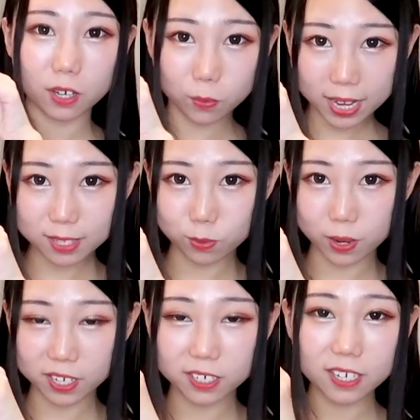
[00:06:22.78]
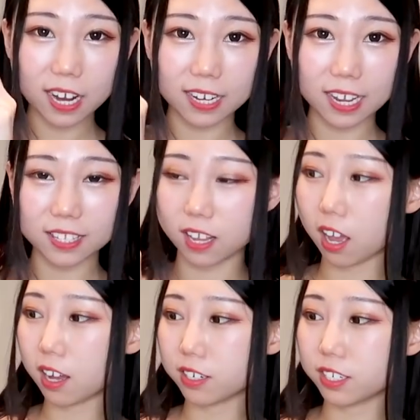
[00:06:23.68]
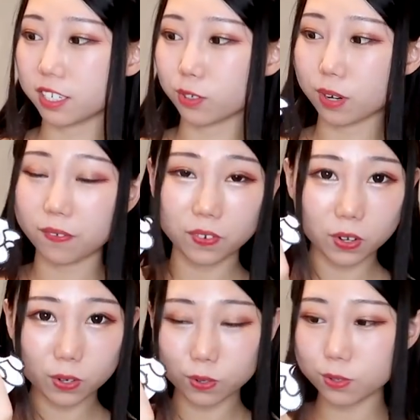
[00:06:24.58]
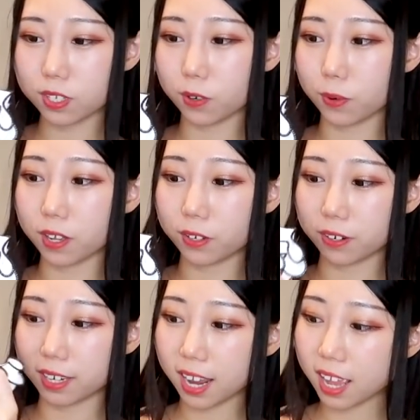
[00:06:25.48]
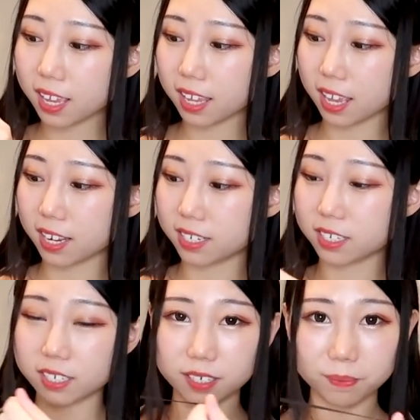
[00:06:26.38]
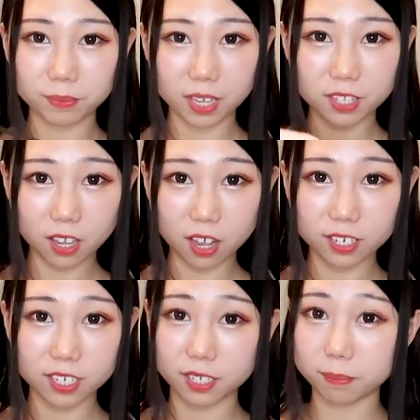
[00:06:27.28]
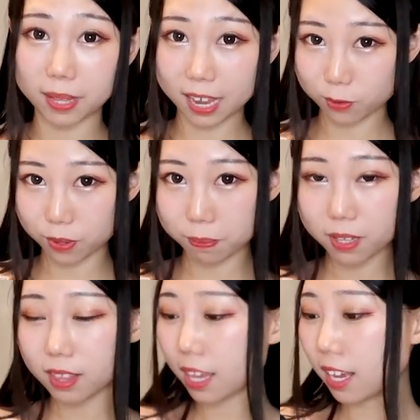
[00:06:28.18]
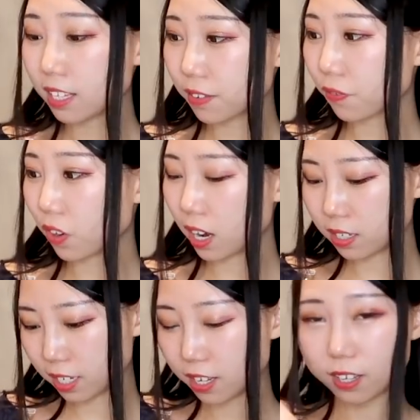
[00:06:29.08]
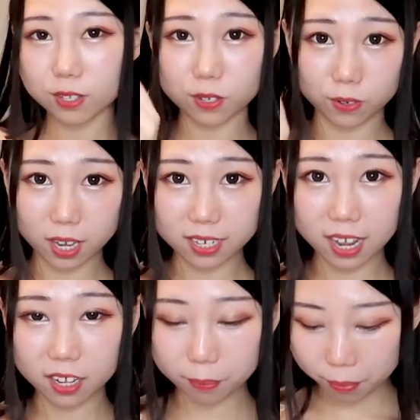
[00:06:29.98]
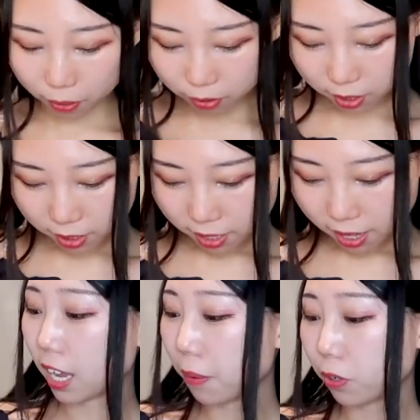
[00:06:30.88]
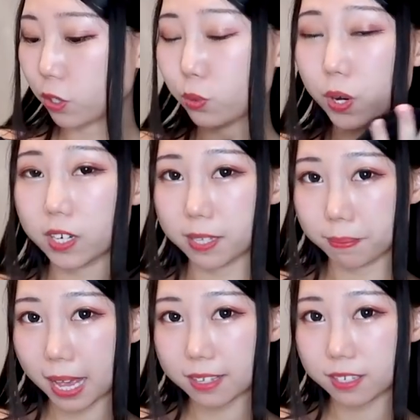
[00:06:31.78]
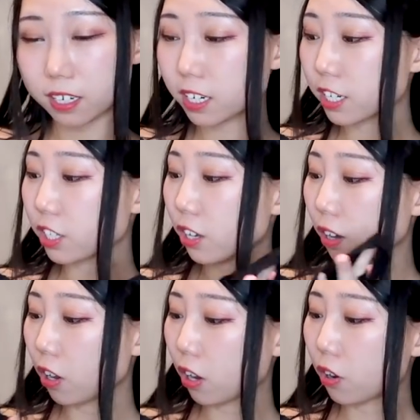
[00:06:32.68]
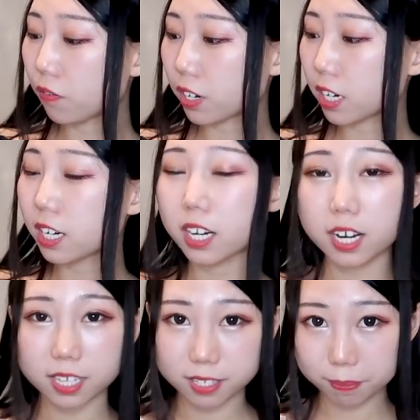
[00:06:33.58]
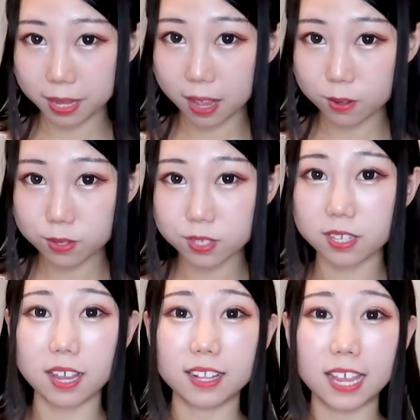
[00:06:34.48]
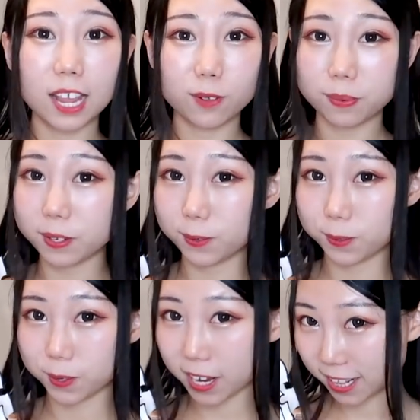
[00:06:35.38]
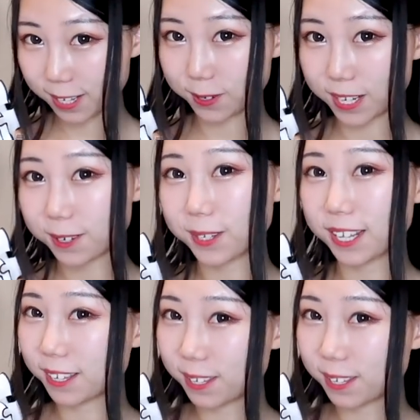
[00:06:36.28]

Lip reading: A white sweater, and it's got ruffles around your neck, and it's got a black ribbon in the front. So you can tell both. I'm going to wear the black skirt over the blouse, and it'll be really, really, really